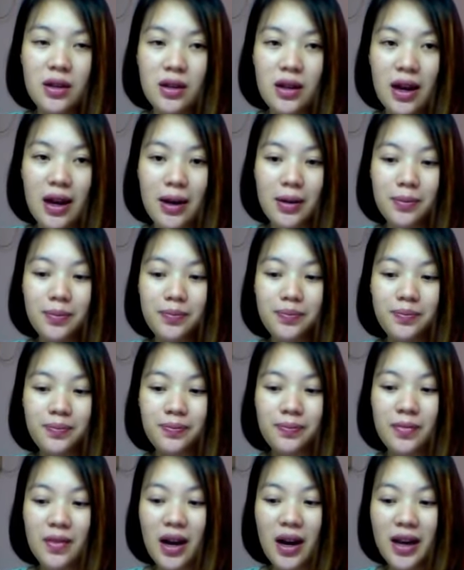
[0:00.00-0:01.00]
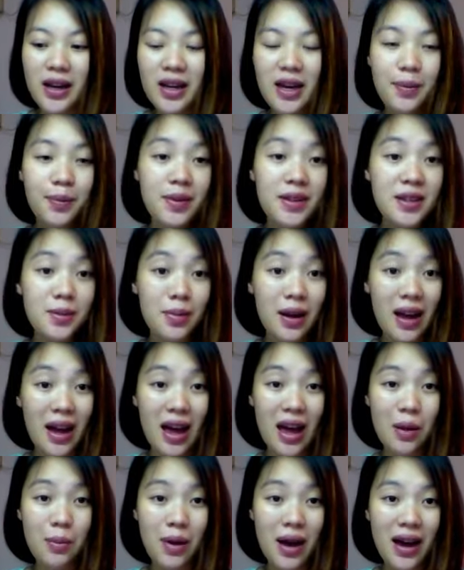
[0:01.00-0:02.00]
I keep this in my
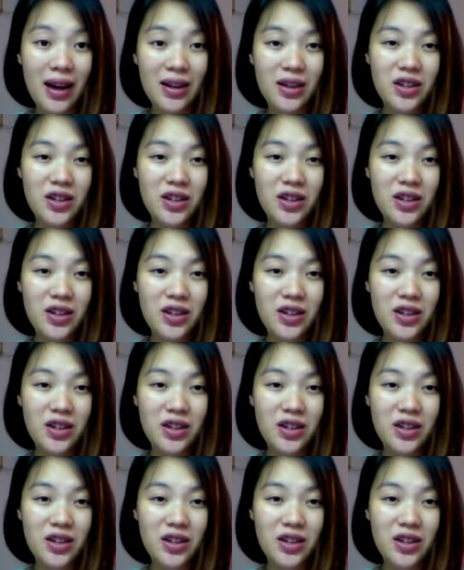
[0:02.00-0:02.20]
handbag